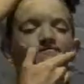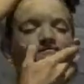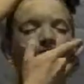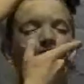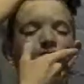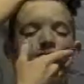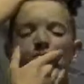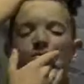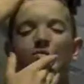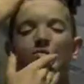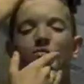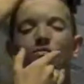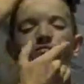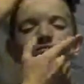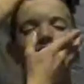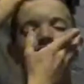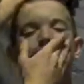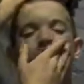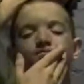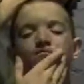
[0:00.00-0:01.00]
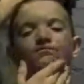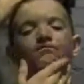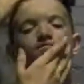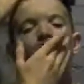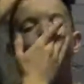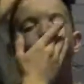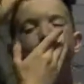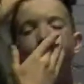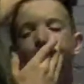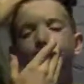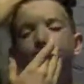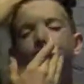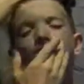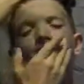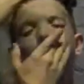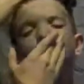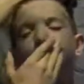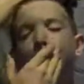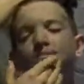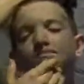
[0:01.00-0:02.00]
all the skin that's going to be
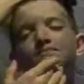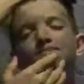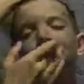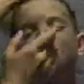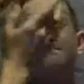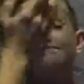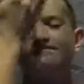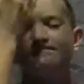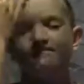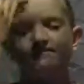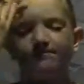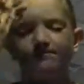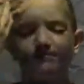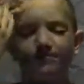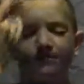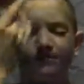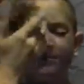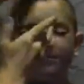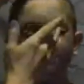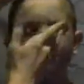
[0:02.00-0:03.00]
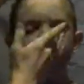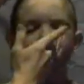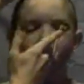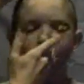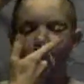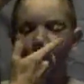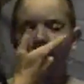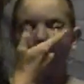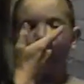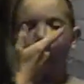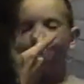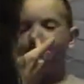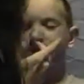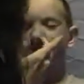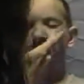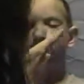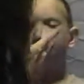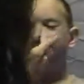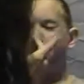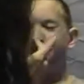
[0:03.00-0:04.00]
showing in the costume
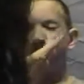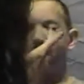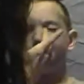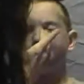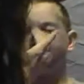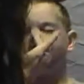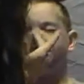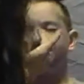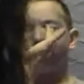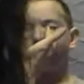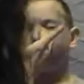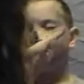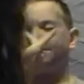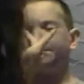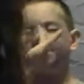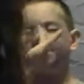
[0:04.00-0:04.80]
that they're wearing.